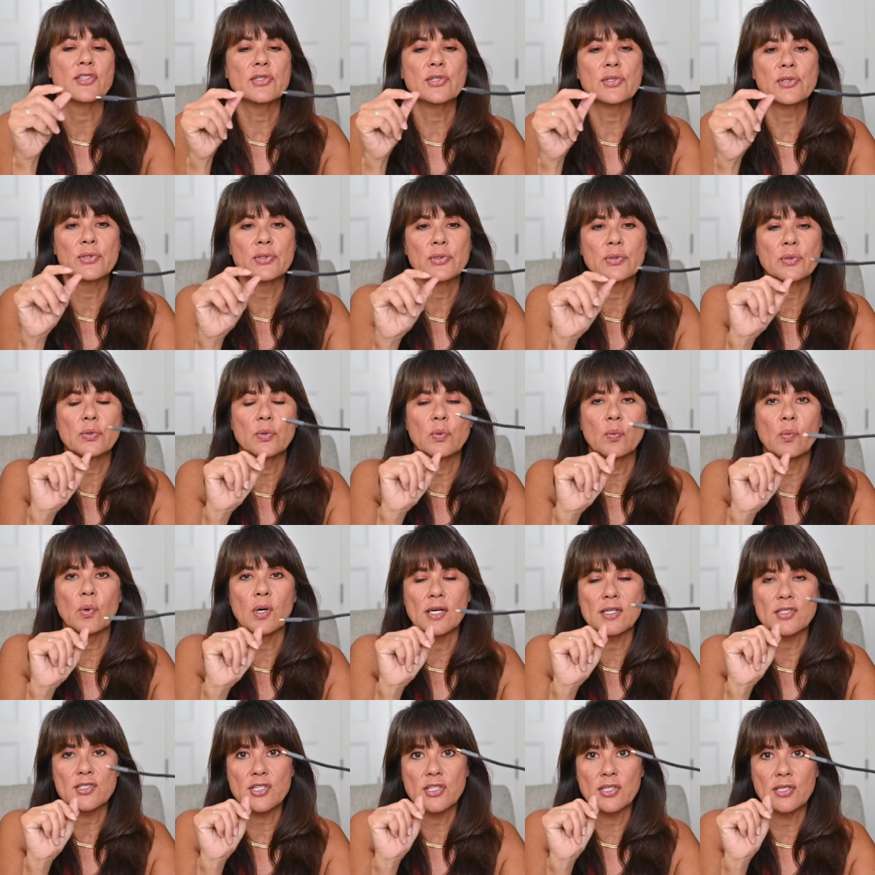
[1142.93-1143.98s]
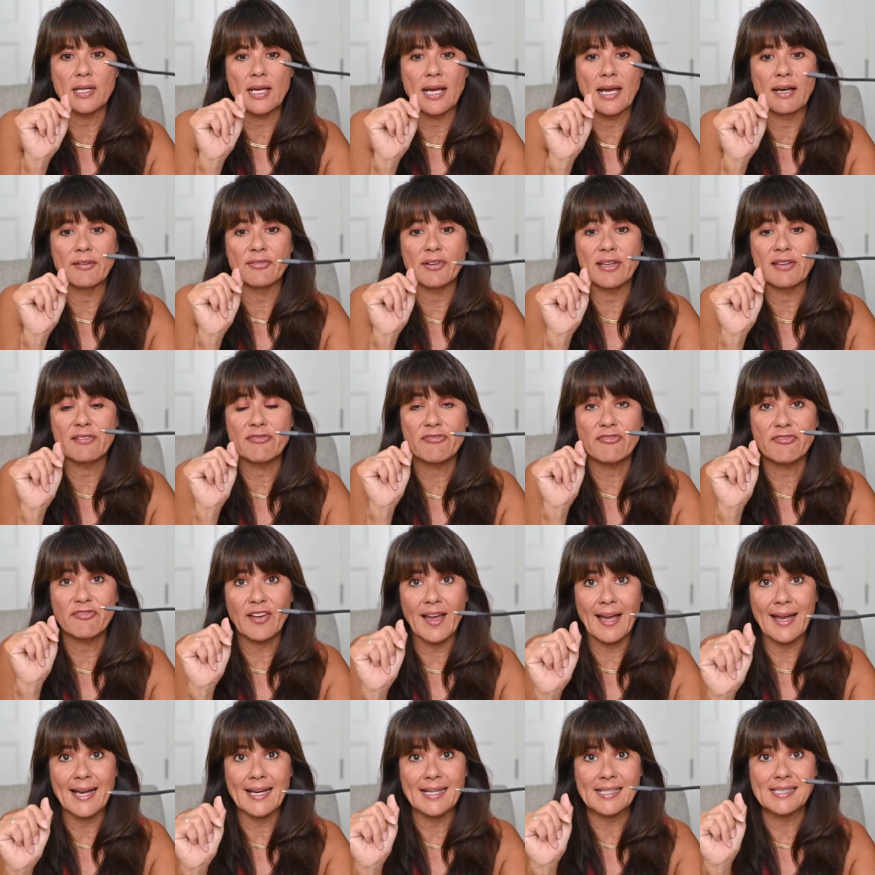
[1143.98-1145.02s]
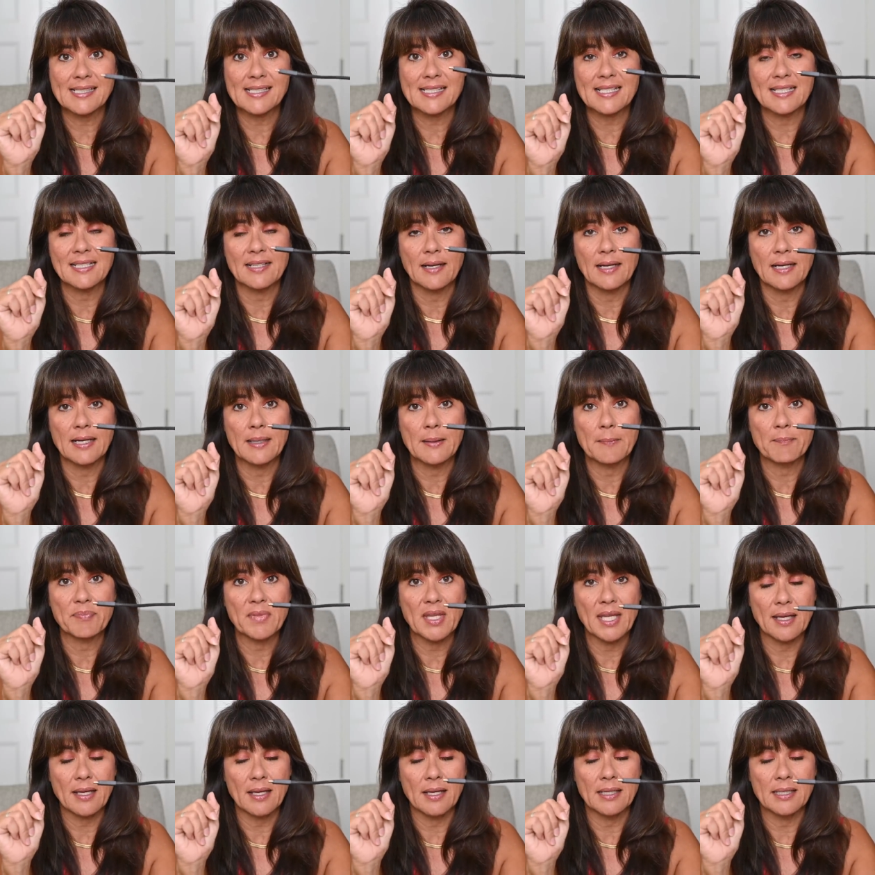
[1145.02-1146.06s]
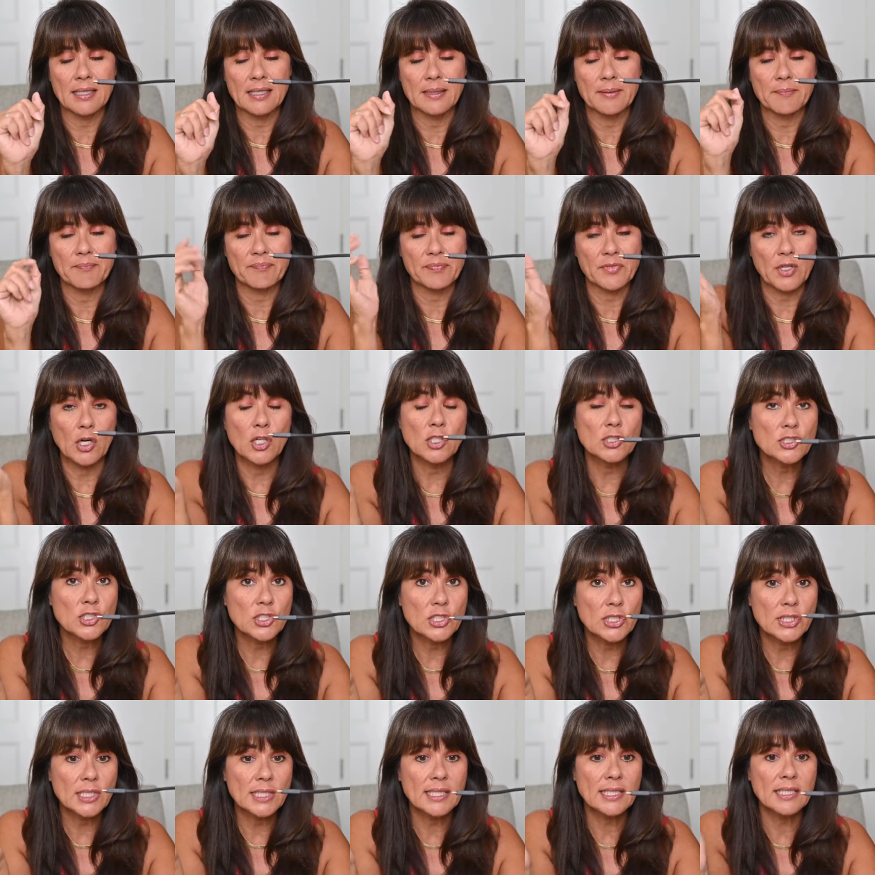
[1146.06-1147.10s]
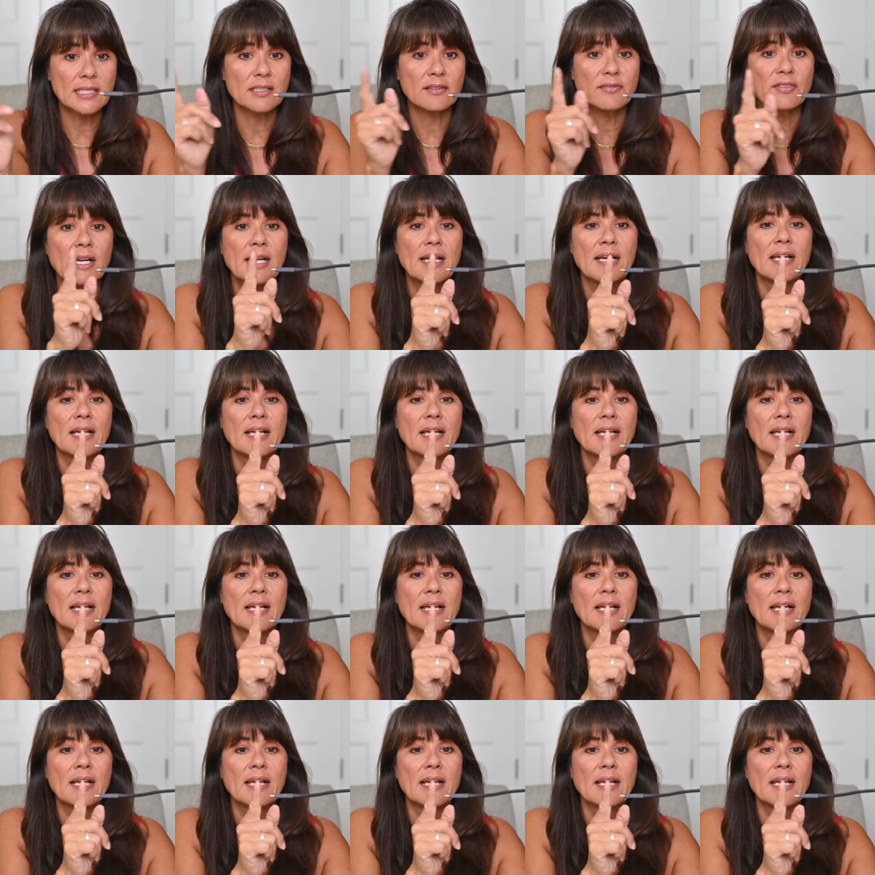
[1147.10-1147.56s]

you want to have a fast um, alternative,